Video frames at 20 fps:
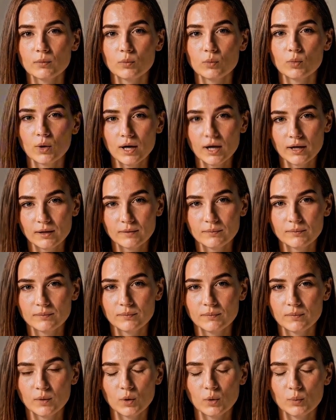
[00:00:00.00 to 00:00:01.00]
1.
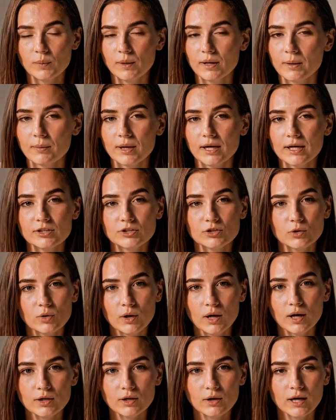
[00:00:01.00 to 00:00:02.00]
Open the Play
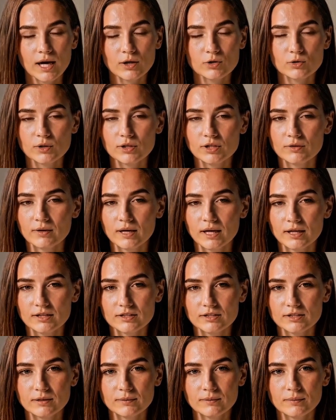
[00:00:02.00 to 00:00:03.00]
Store on your Android
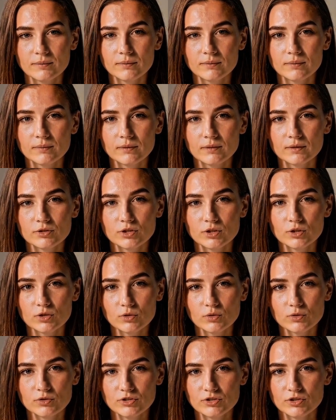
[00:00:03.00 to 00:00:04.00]
device.
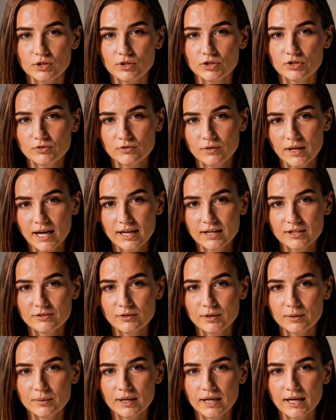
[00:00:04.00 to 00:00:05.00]
2. Search for
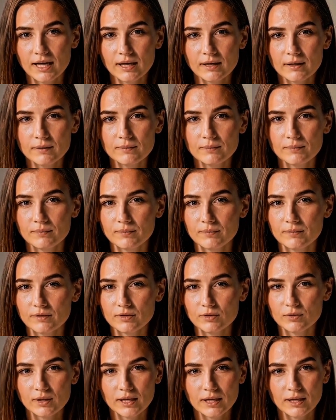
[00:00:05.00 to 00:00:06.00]
XVPN.
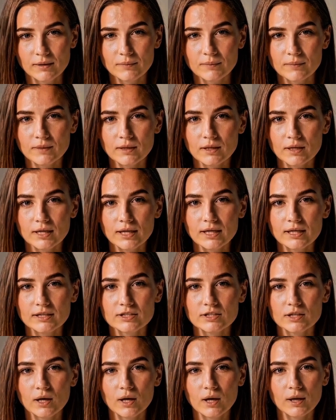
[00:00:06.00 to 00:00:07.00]
3. Click
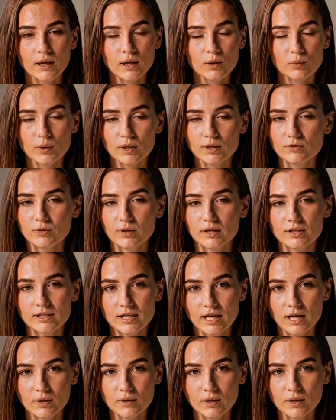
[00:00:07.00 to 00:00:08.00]
Install and wait for it to
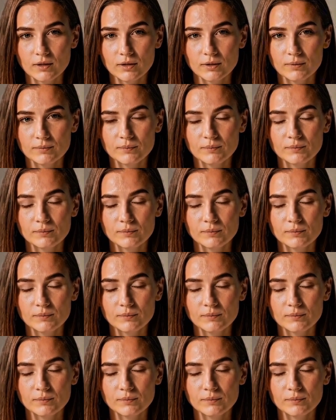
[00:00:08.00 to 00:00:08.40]
download.